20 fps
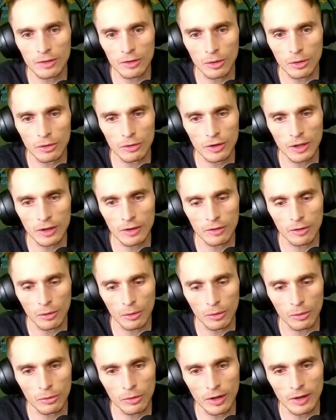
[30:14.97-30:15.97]
Don't
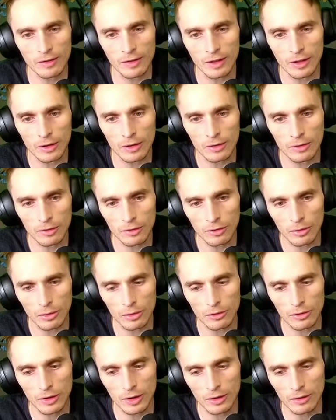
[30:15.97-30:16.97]
go crazy here. Just go to
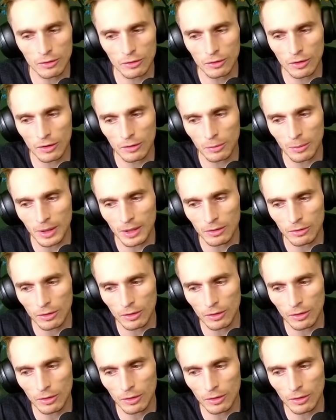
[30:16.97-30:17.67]
your chickens. Trust me.